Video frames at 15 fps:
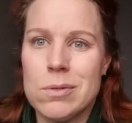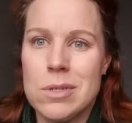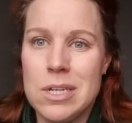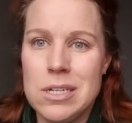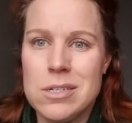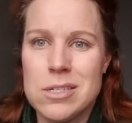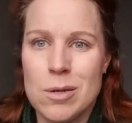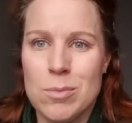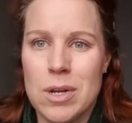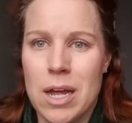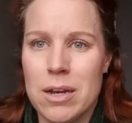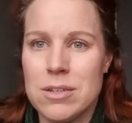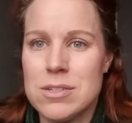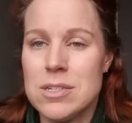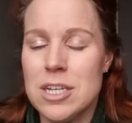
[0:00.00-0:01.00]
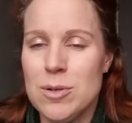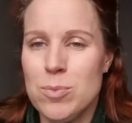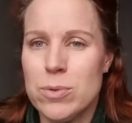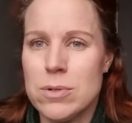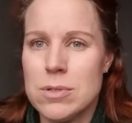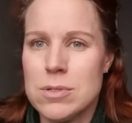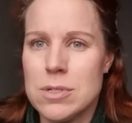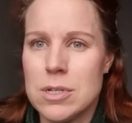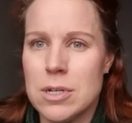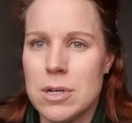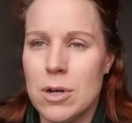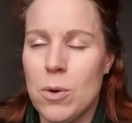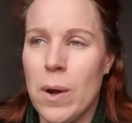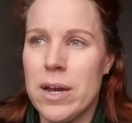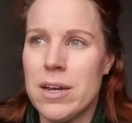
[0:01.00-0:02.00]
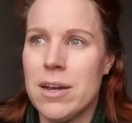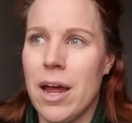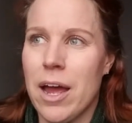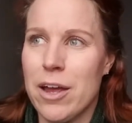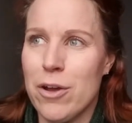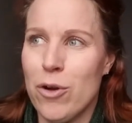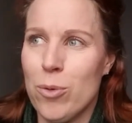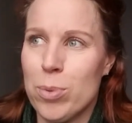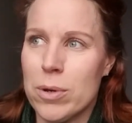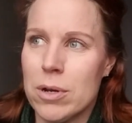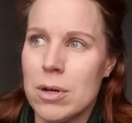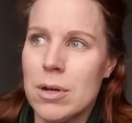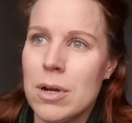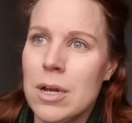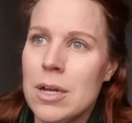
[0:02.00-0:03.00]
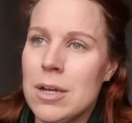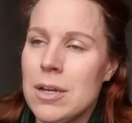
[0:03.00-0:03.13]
teach someone how to skip was quite an eye-opener.